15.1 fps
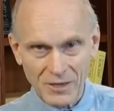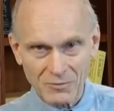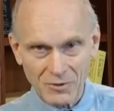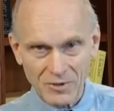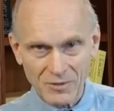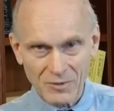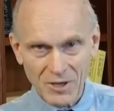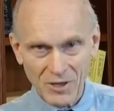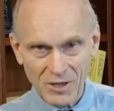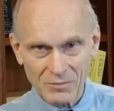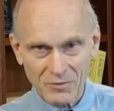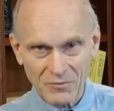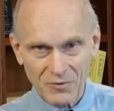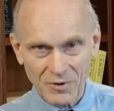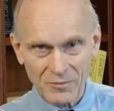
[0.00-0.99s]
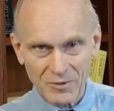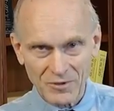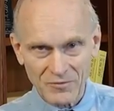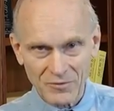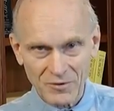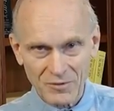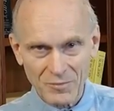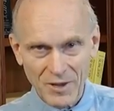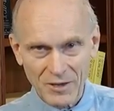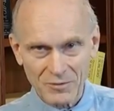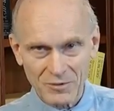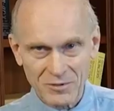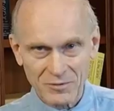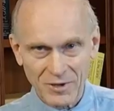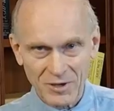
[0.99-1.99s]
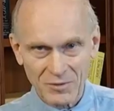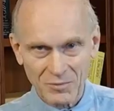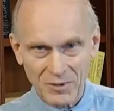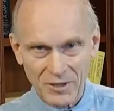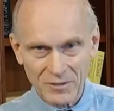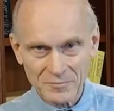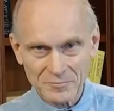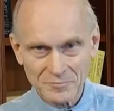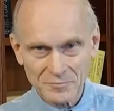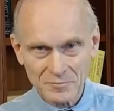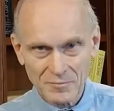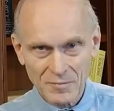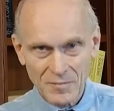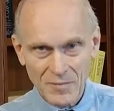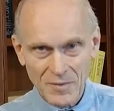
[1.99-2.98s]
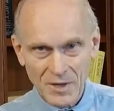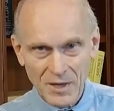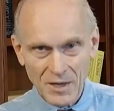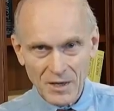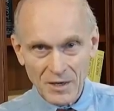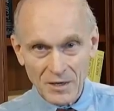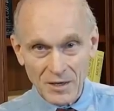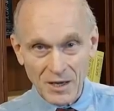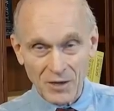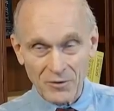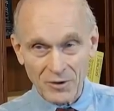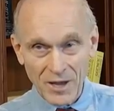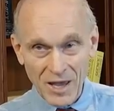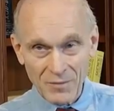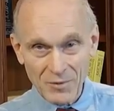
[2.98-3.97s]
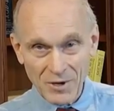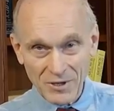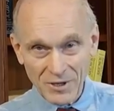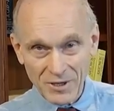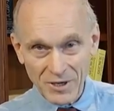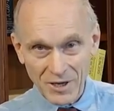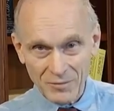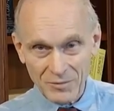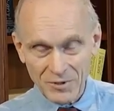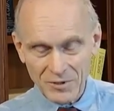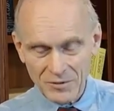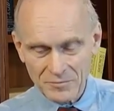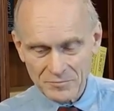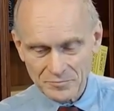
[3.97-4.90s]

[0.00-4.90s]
and William Kelly performing the first pancreas transplant. Now, there had been an attempt